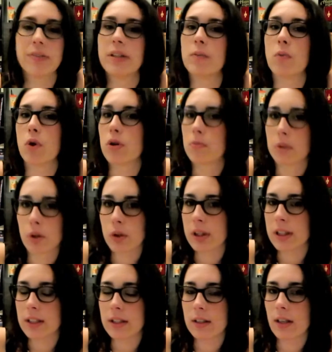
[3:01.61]
feel more
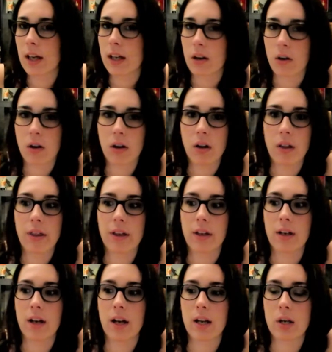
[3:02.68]
bloated at all
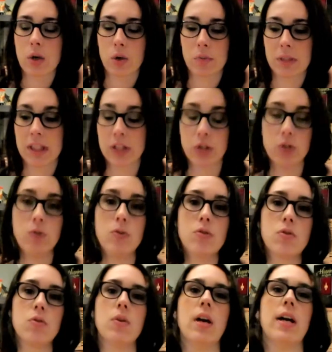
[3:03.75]
than I normally do,
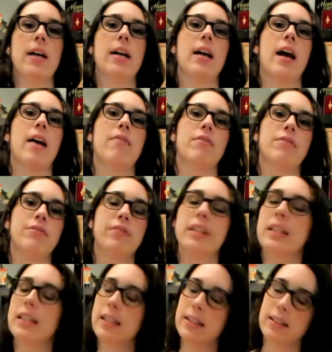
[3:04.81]
so I have a
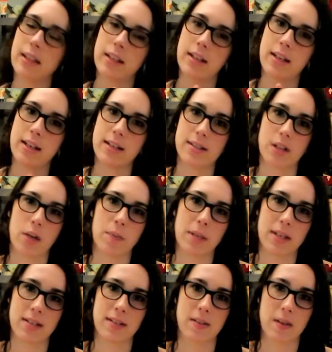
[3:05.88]
feeling that it is not
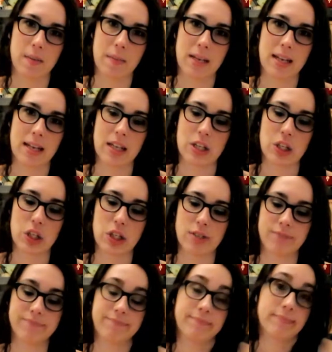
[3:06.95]
because of the medication.
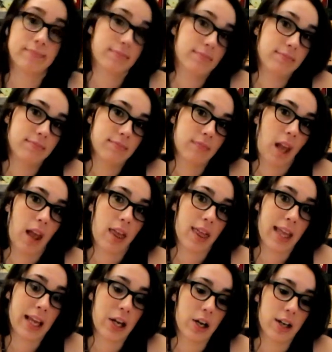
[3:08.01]

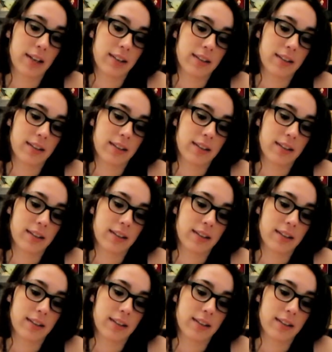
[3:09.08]
Thank God.